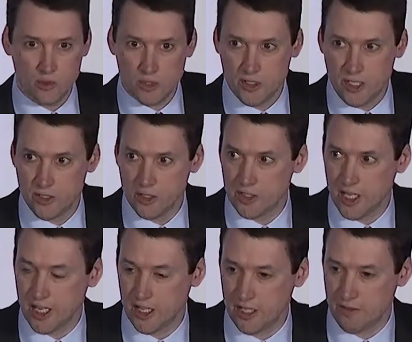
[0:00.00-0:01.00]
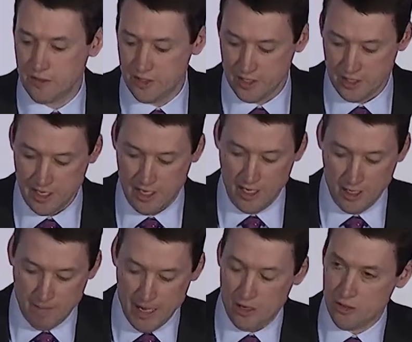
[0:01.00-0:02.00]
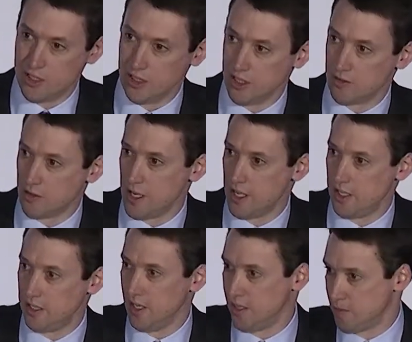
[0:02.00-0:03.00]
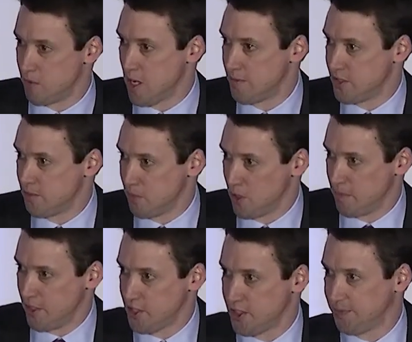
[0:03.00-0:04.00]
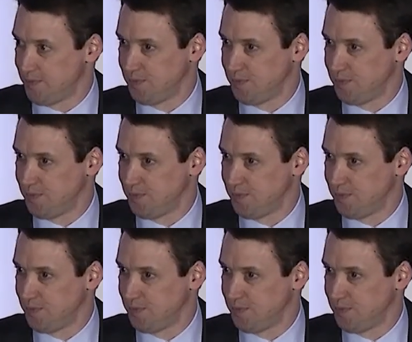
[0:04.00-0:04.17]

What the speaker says: with senior executives about delivering on the promise of purpose.